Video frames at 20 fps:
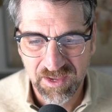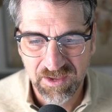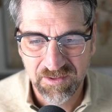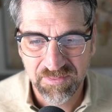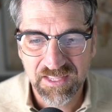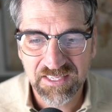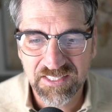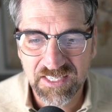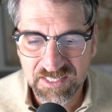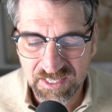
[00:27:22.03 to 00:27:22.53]

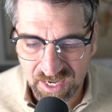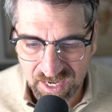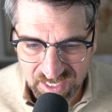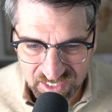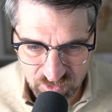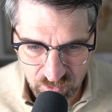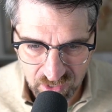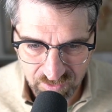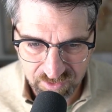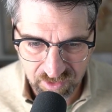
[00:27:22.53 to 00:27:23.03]
This is
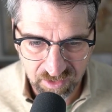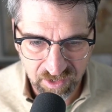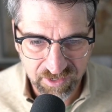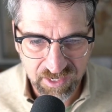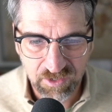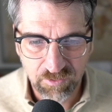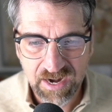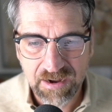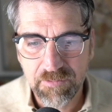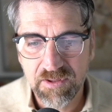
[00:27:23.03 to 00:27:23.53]
Oswald the Lucky
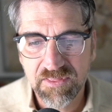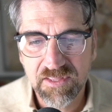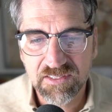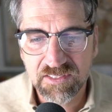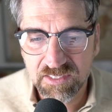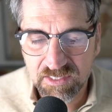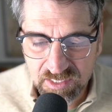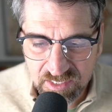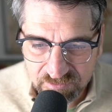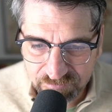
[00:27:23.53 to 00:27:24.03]
Rabbit. This is
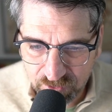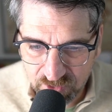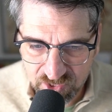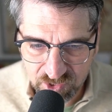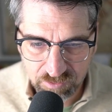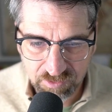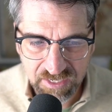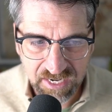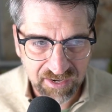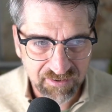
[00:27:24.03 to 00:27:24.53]
his first
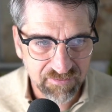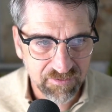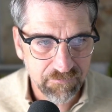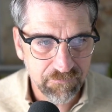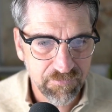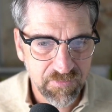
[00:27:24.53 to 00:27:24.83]
creation.